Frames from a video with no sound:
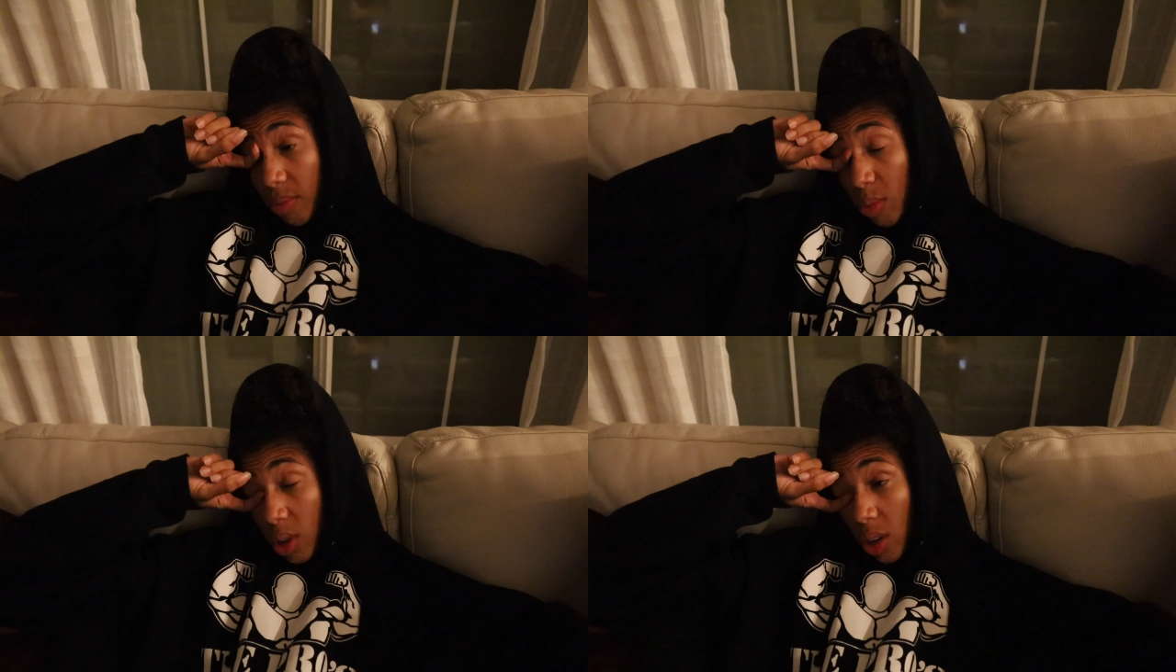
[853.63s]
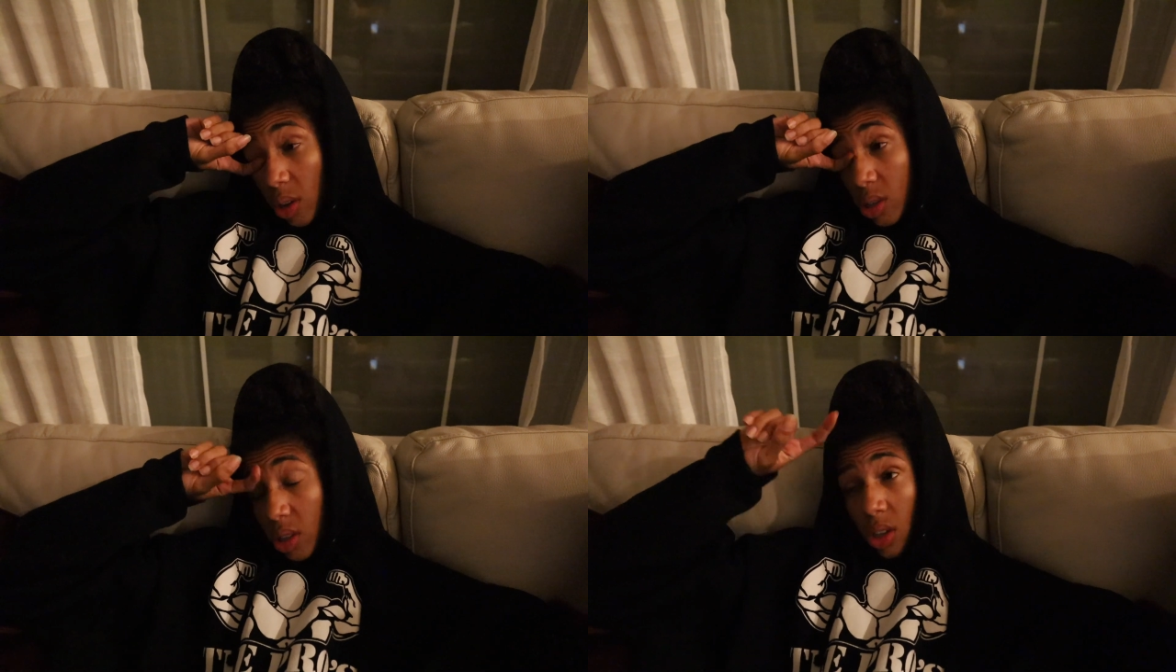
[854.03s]
We're gonna go
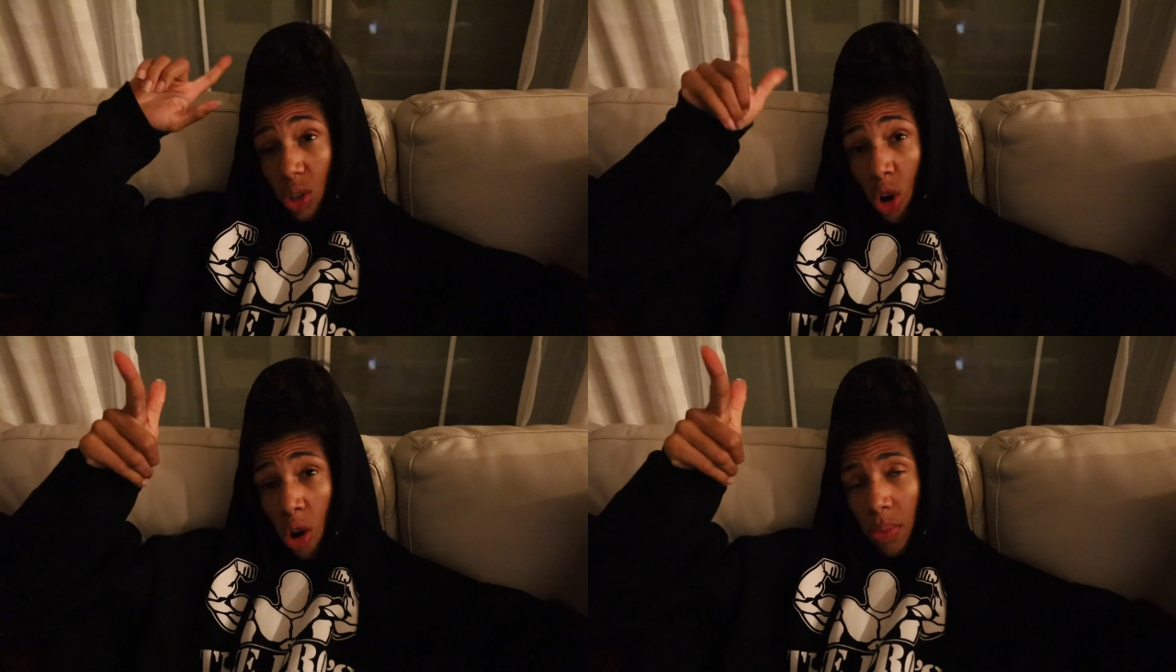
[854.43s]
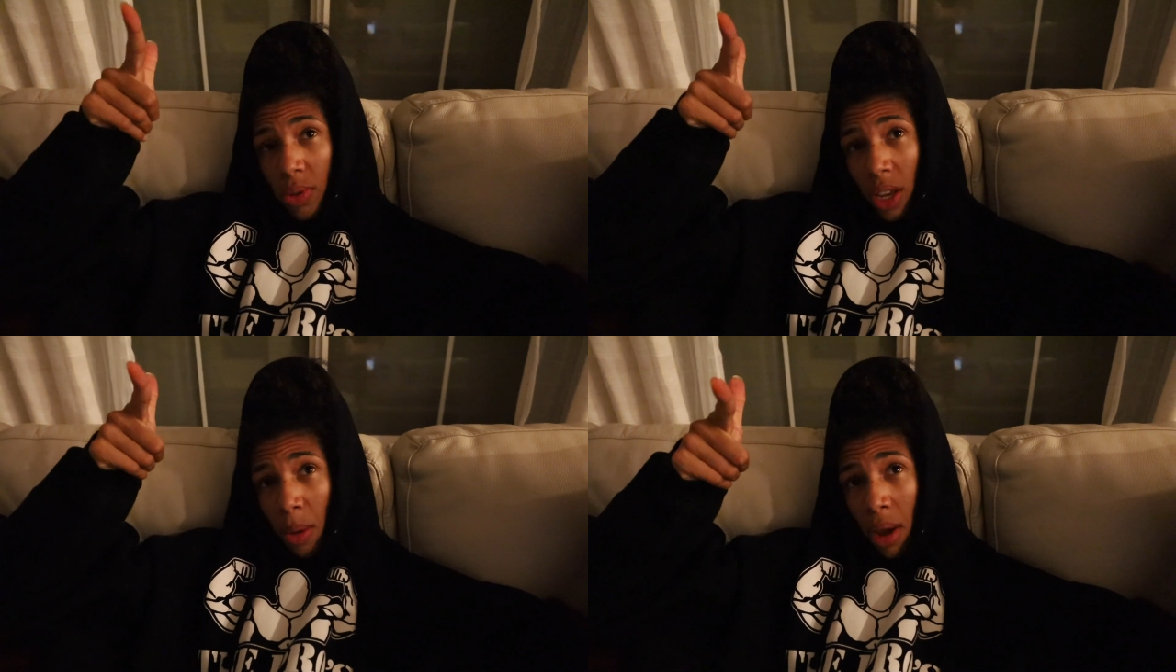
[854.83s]
to the shop
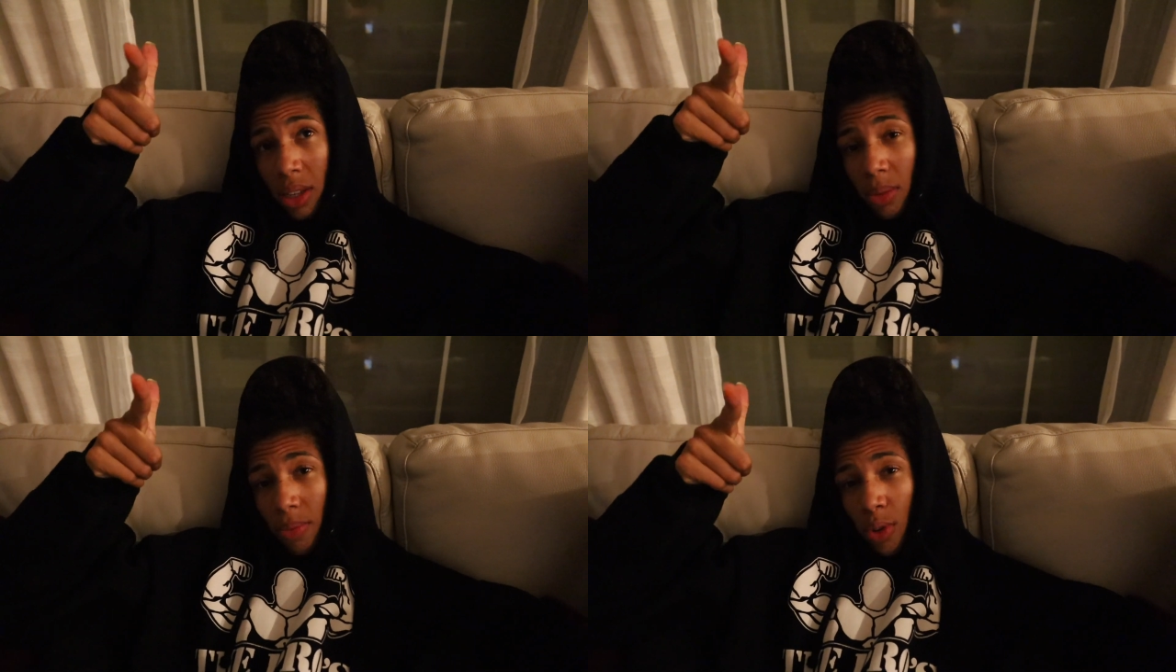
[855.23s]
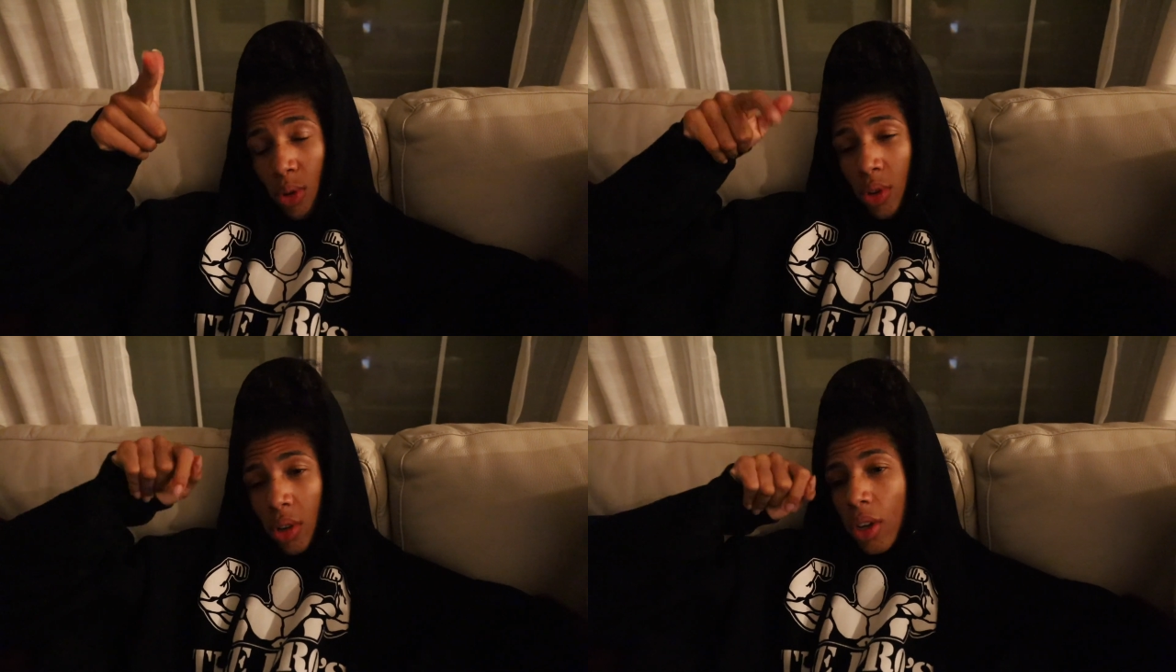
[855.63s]
to get Max some
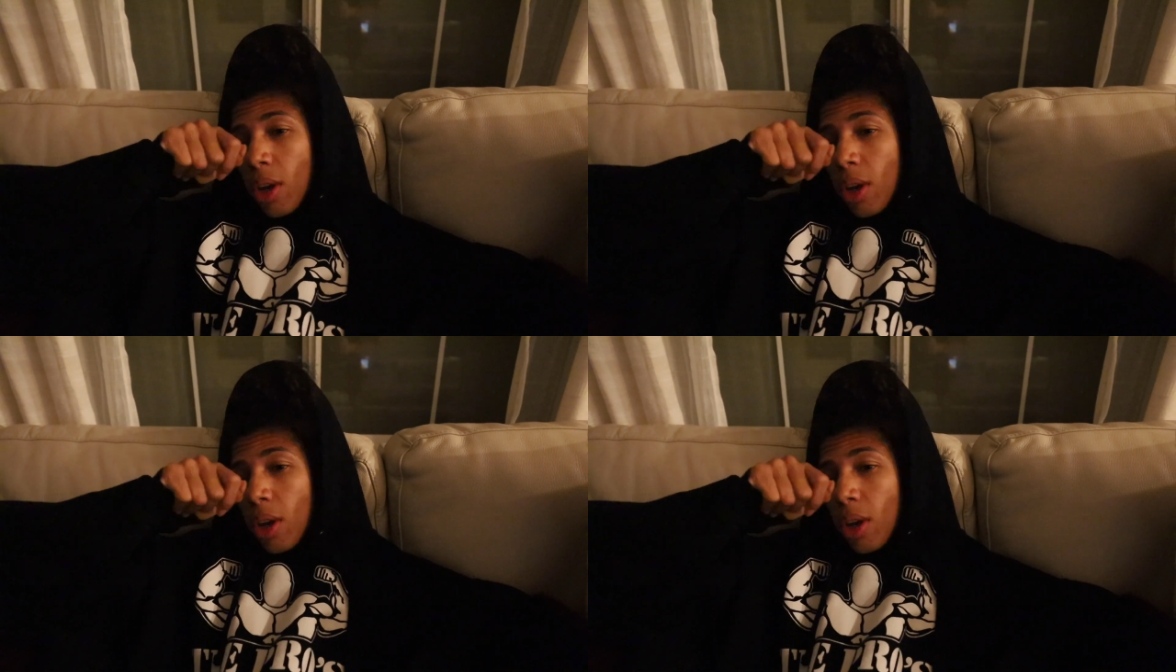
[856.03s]
food.